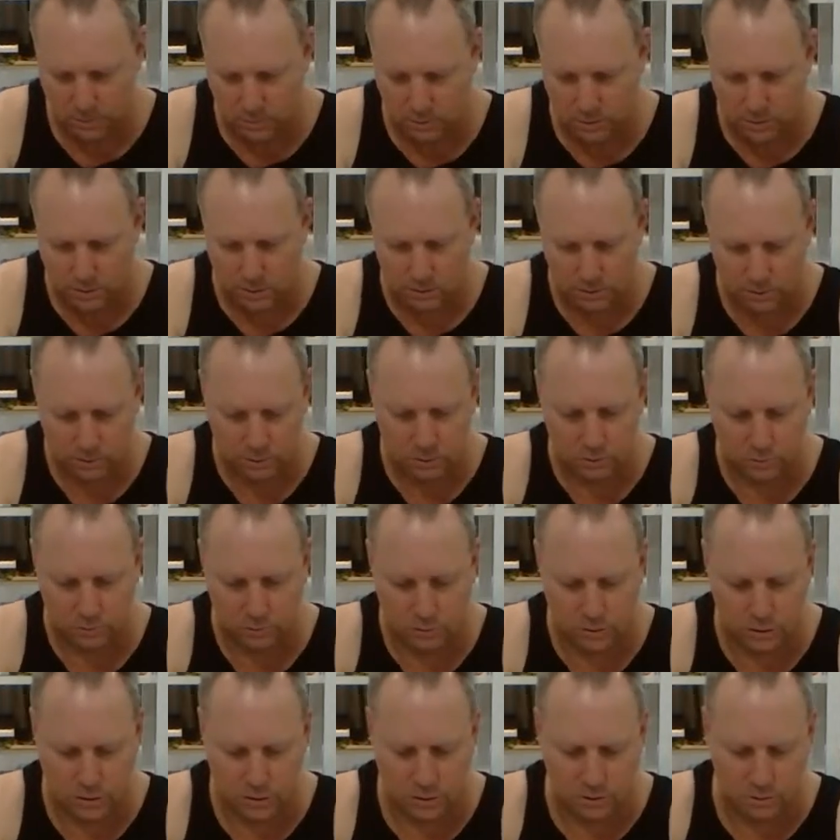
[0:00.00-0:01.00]
We get to
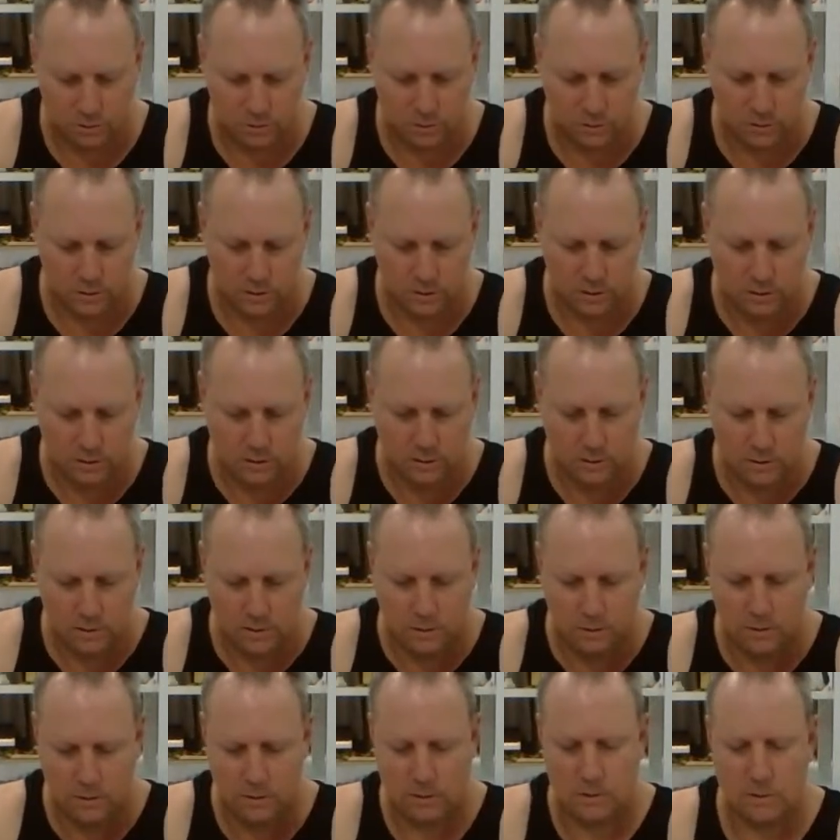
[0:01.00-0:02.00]
join that on.
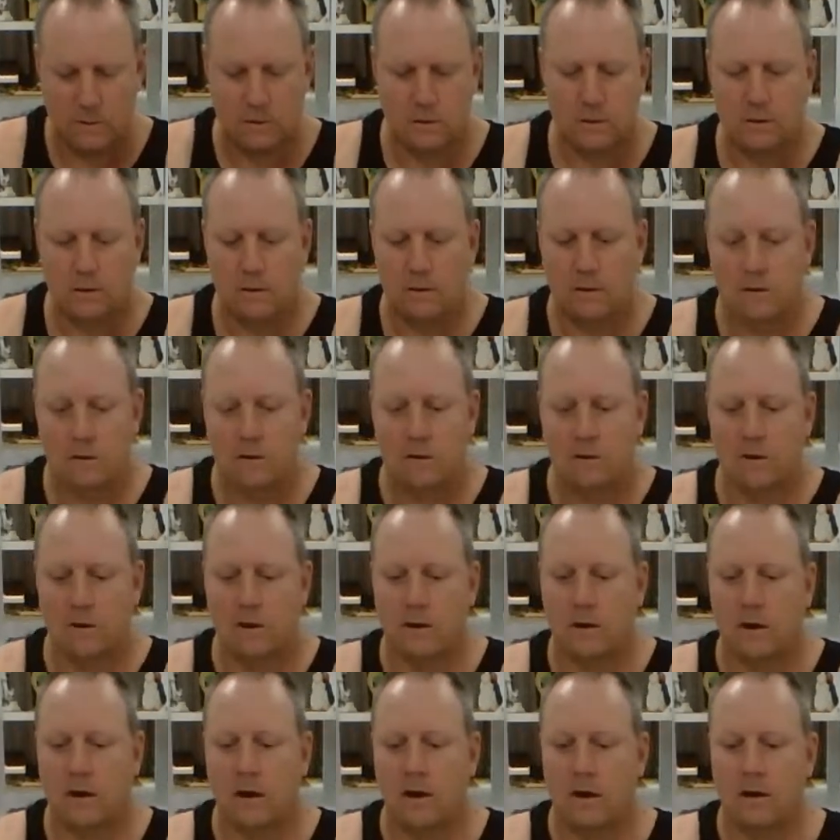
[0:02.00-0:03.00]

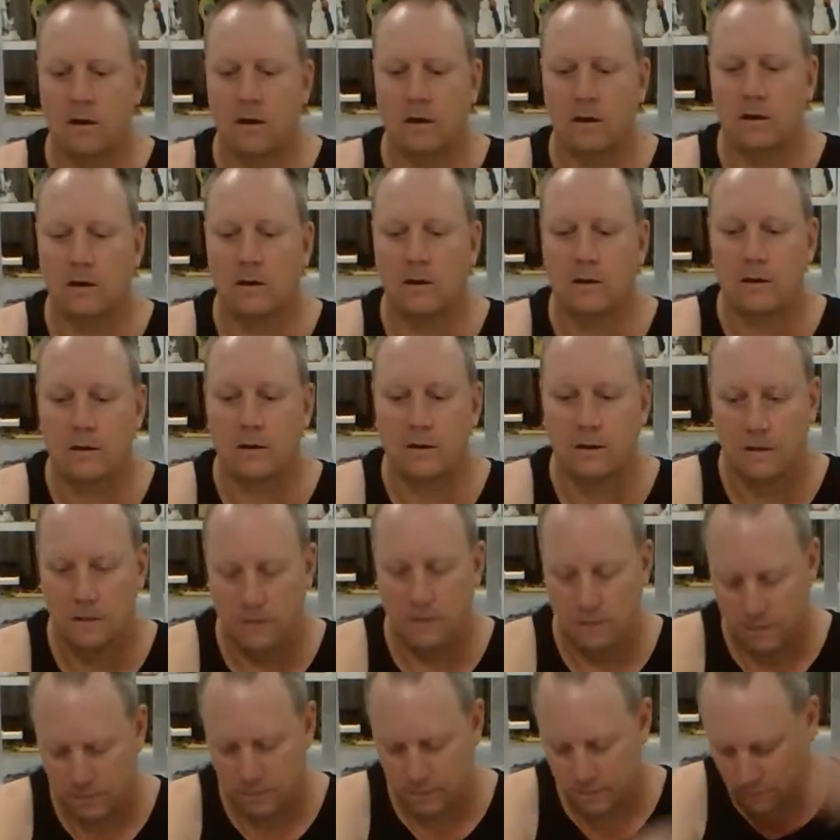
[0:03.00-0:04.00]
Okay.
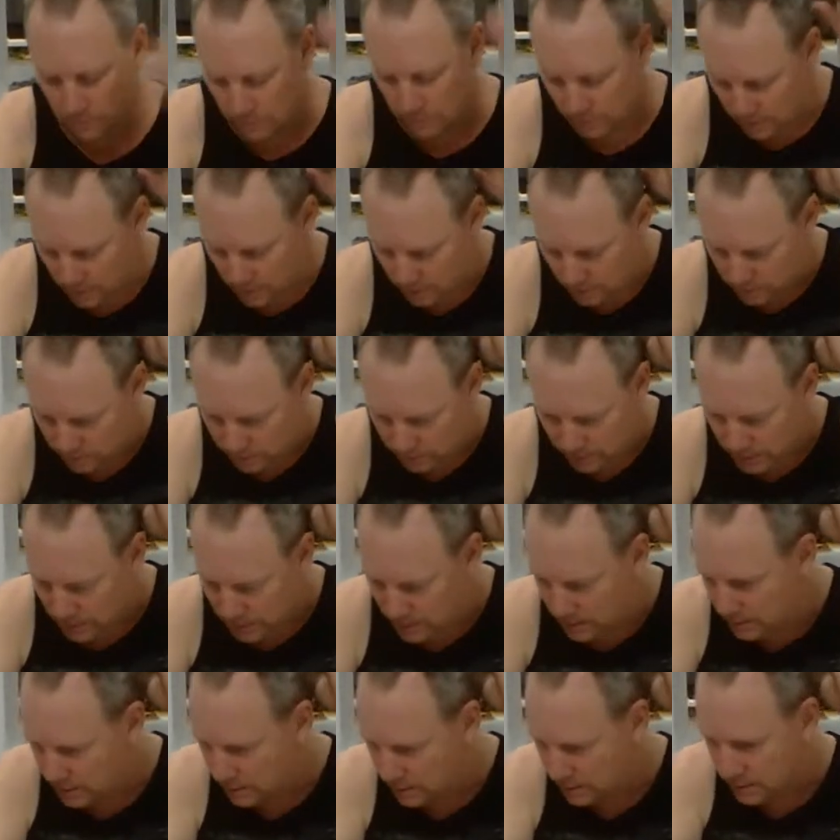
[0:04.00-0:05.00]
There we go.
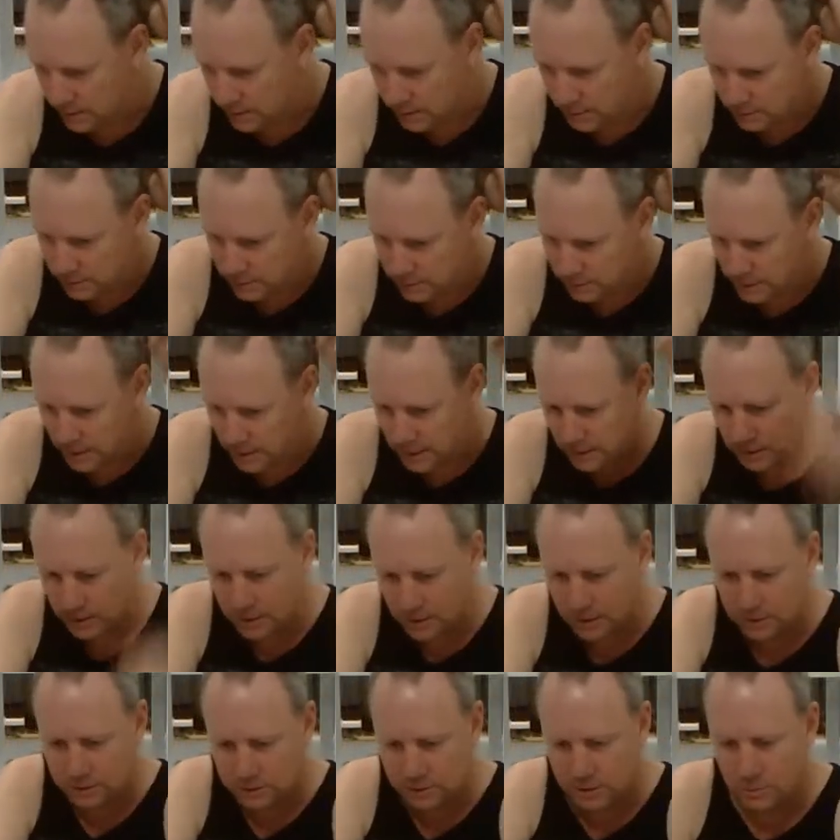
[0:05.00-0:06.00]
Starting to
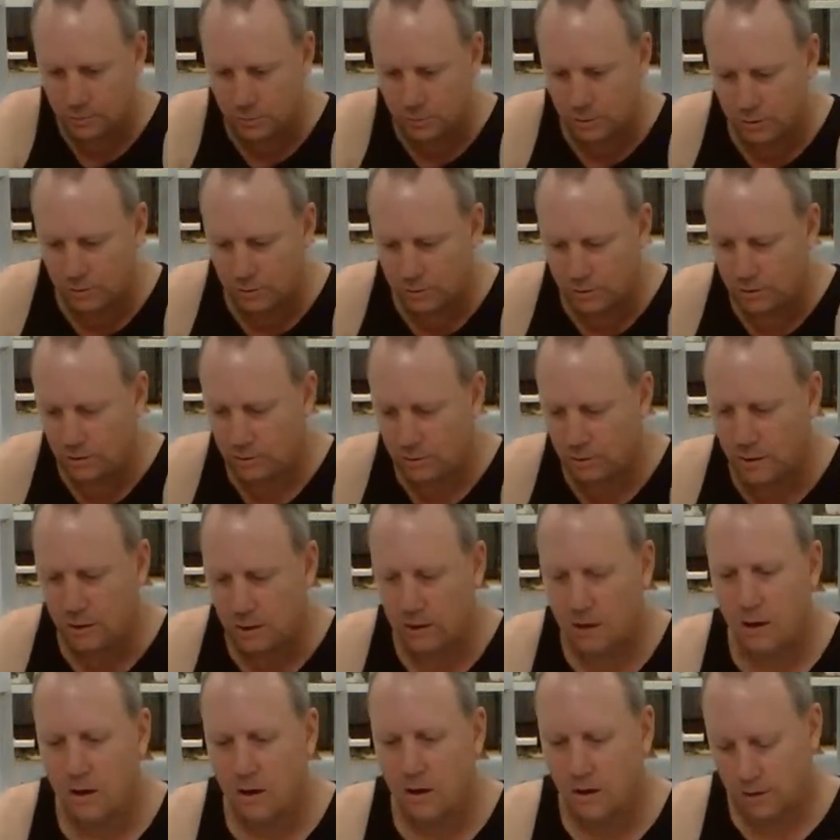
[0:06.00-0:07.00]
get somewhere anyway.
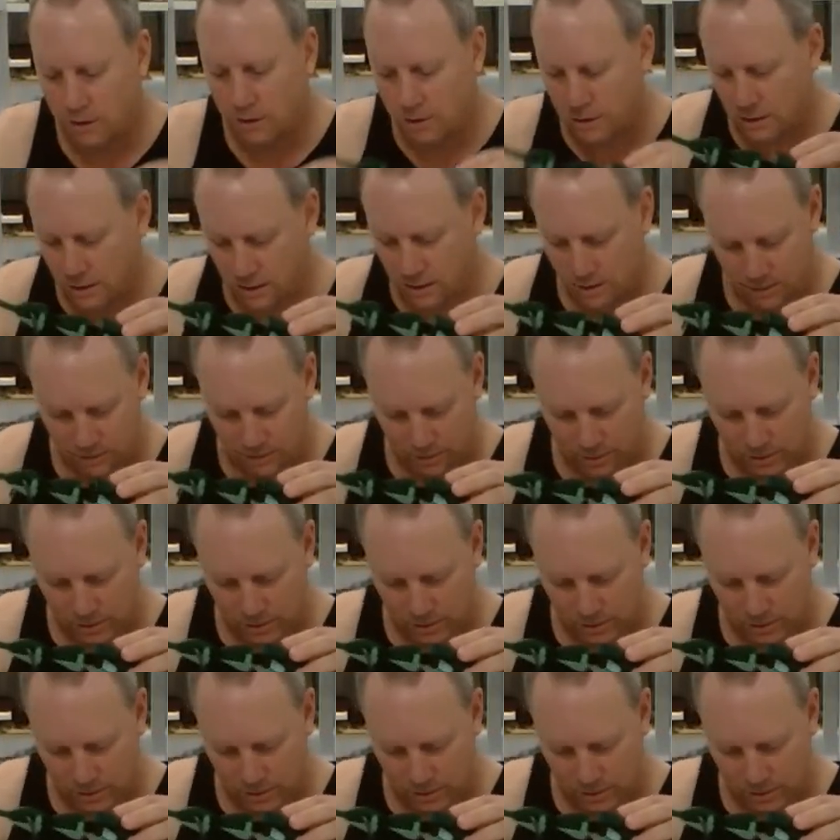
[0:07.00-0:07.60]
I don't know.